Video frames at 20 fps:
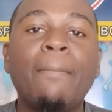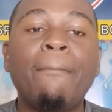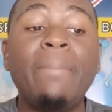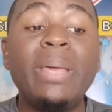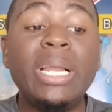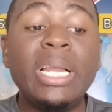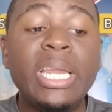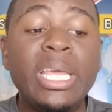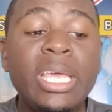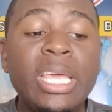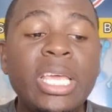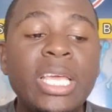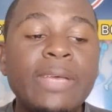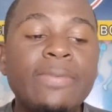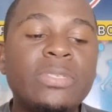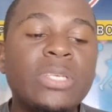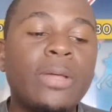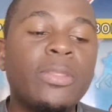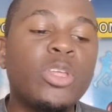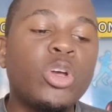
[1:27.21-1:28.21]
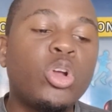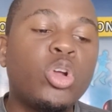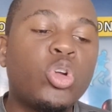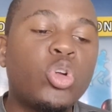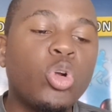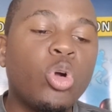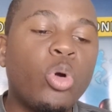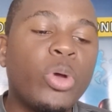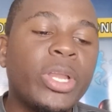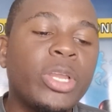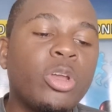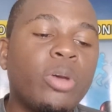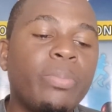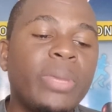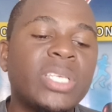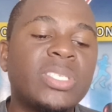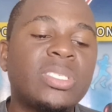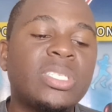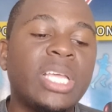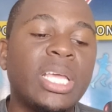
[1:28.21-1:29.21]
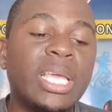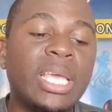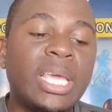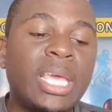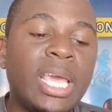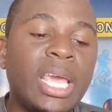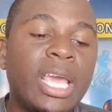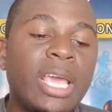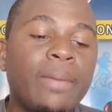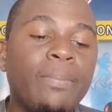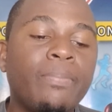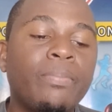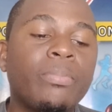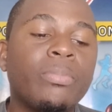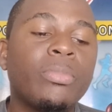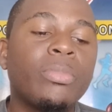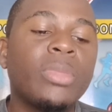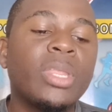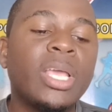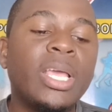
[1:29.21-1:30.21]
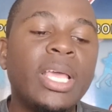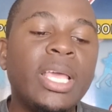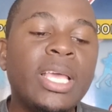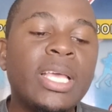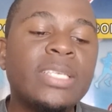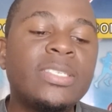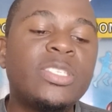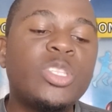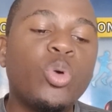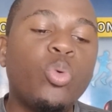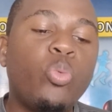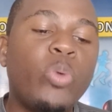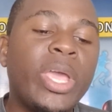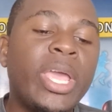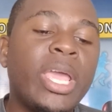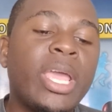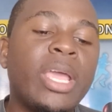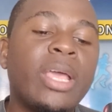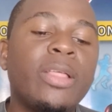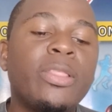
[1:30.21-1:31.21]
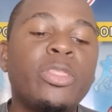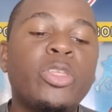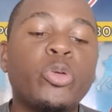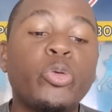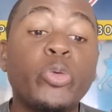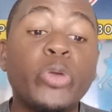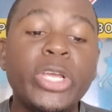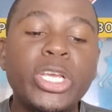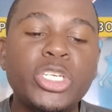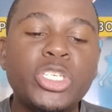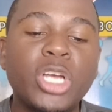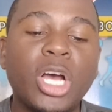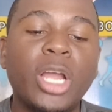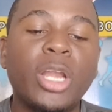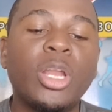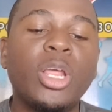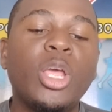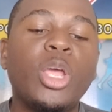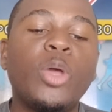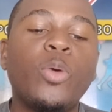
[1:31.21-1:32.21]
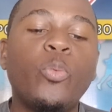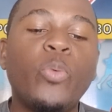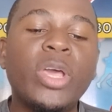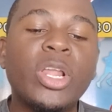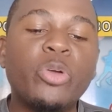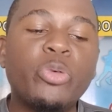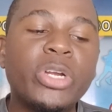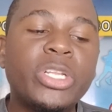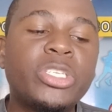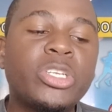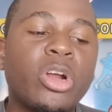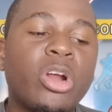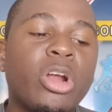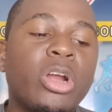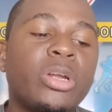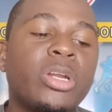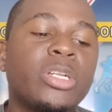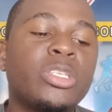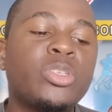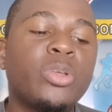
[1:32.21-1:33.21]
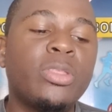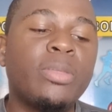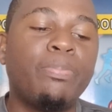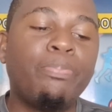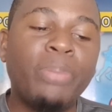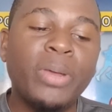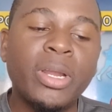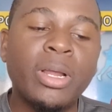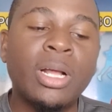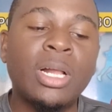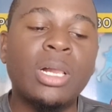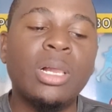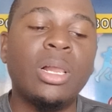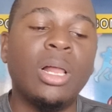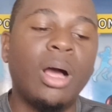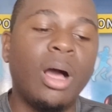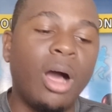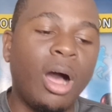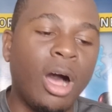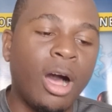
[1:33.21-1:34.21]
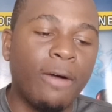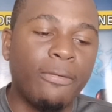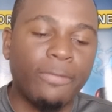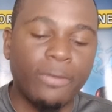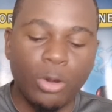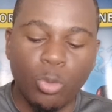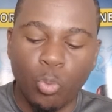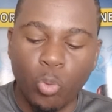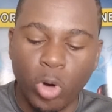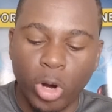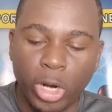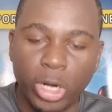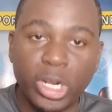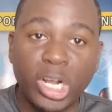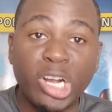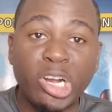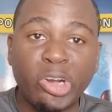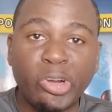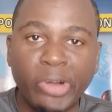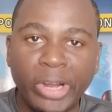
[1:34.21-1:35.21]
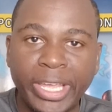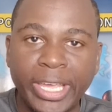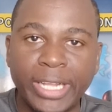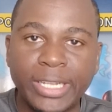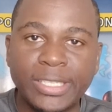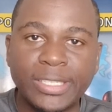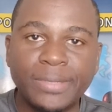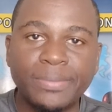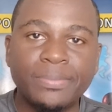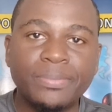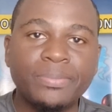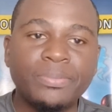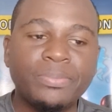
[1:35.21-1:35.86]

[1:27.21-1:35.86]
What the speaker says: believes the growing domestic game is the way the region will return to the pinnacle of world cricket.